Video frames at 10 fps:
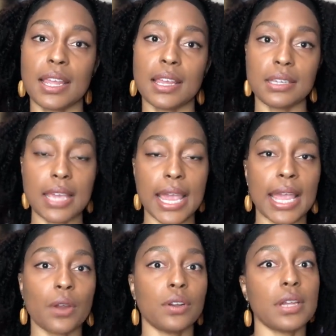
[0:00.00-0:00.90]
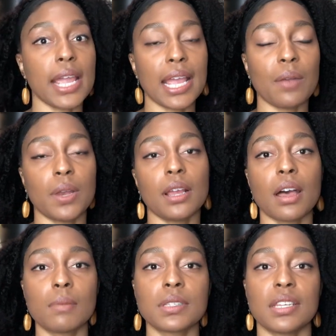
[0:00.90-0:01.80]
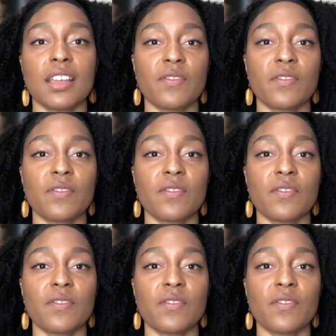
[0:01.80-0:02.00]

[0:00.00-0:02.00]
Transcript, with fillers: saying yay or nay when it comes to the